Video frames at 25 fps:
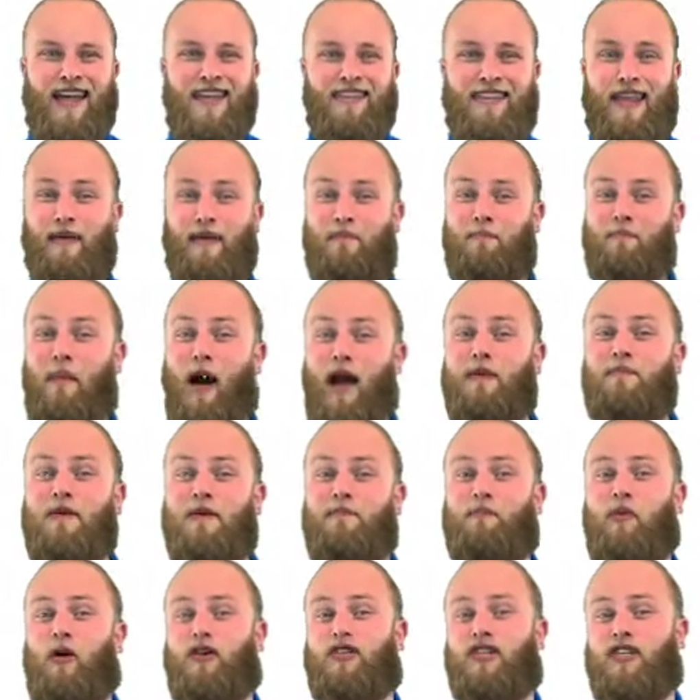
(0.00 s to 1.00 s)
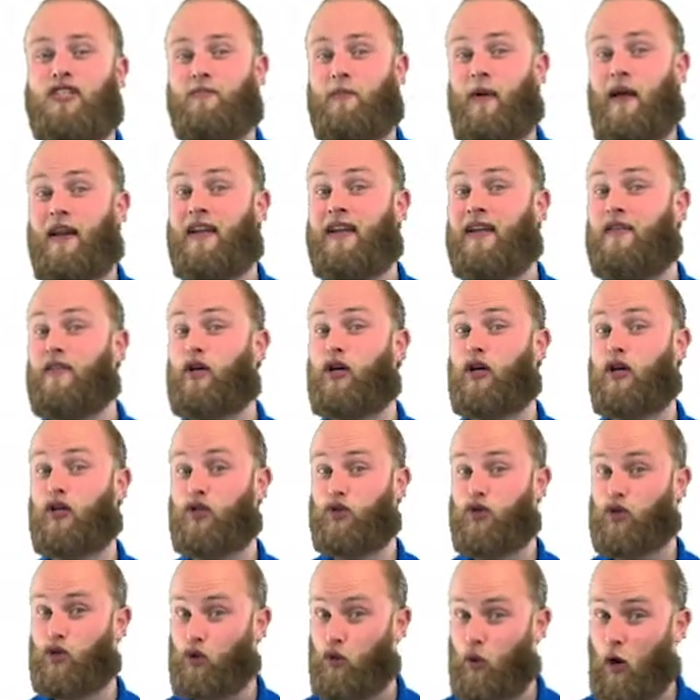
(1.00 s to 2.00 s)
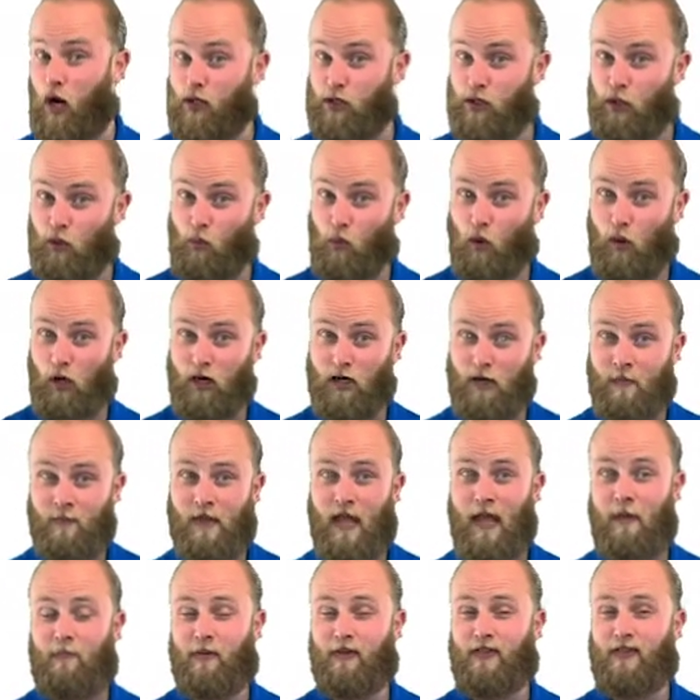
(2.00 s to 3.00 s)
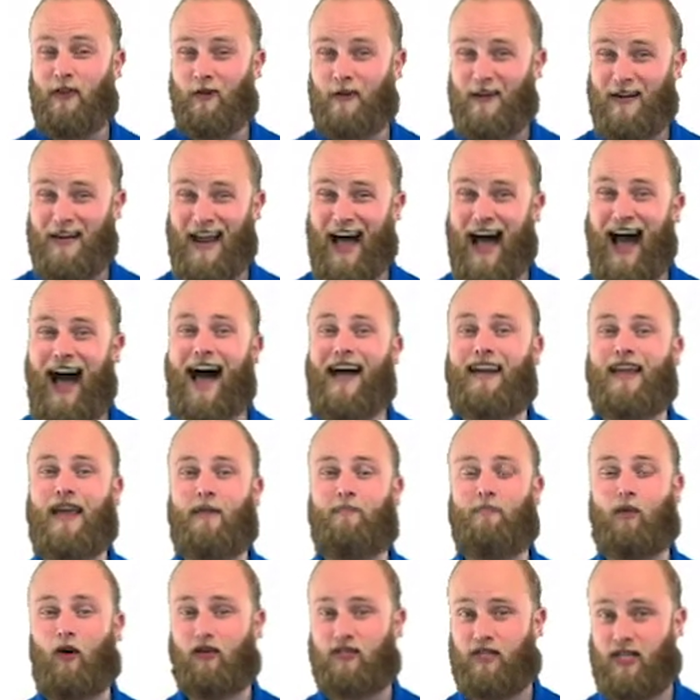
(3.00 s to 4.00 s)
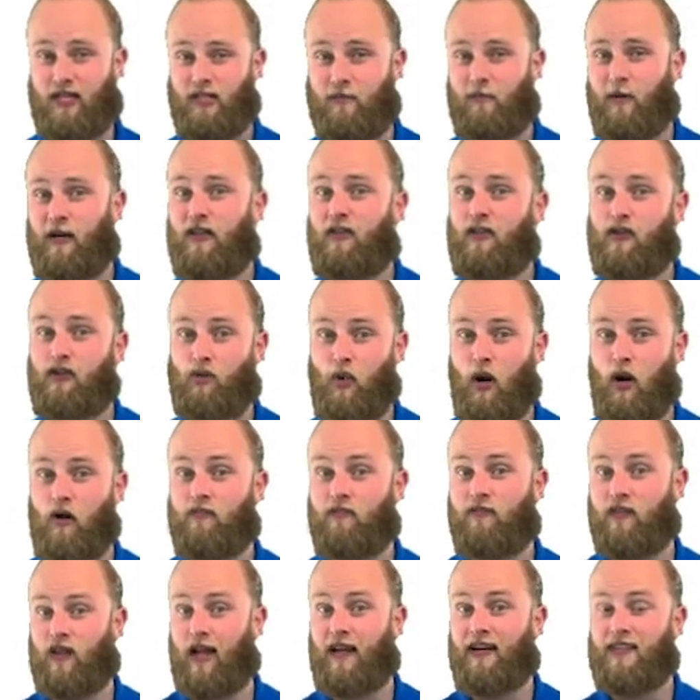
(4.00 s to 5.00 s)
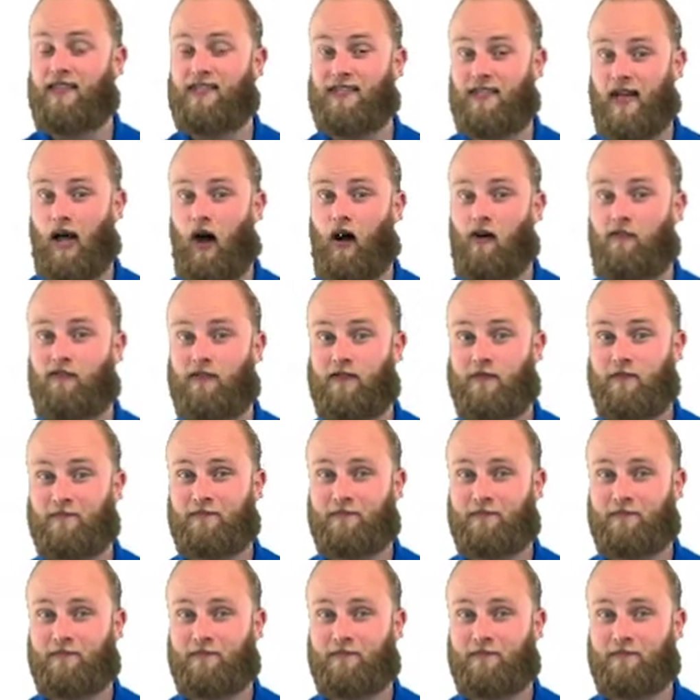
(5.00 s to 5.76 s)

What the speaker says: They might be participating in the construction work, but they're not a participant in the drone flight itself.